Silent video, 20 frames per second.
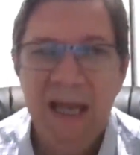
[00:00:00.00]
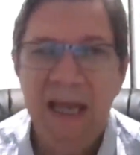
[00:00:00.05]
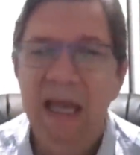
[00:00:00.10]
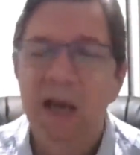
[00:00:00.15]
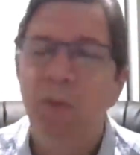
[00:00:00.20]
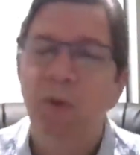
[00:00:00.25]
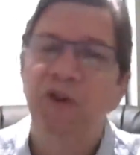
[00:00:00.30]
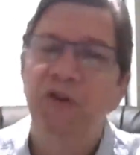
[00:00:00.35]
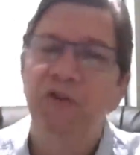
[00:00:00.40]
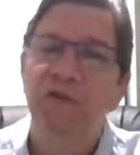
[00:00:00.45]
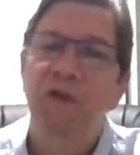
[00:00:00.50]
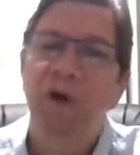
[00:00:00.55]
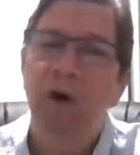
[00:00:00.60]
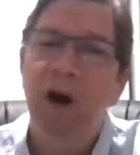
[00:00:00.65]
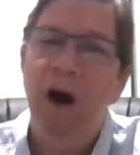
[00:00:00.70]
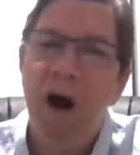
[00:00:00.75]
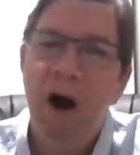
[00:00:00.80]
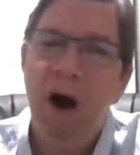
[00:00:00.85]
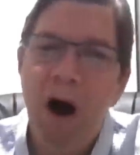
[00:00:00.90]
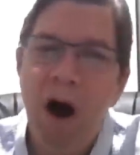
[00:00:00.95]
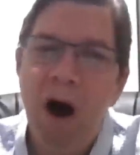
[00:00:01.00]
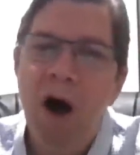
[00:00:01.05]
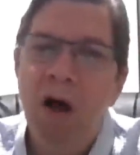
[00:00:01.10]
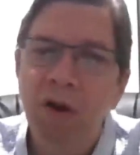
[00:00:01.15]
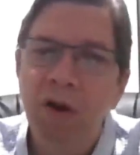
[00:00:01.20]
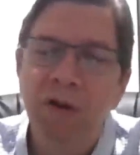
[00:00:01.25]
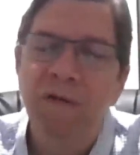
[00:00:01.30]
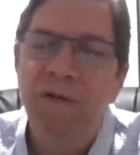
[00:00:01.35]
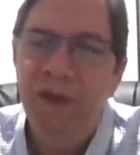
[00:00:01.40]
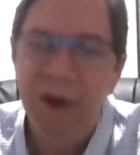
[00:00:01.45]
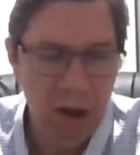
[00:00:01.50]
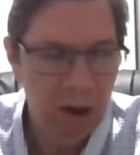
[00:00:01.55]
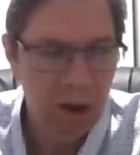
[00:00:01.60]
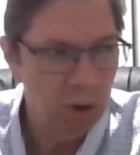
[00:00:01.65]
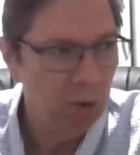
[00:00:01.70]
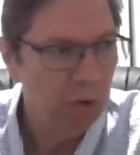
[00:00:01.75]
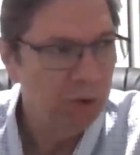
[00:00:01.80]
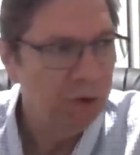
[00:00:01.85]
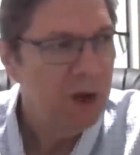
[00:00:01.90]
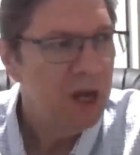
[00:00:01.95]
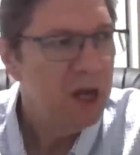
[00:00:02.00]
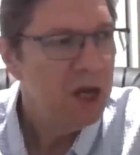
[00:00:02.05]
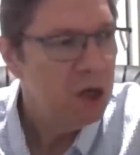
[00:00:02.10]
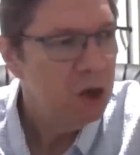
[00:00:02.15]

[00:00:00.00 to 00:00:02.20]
It was for all of those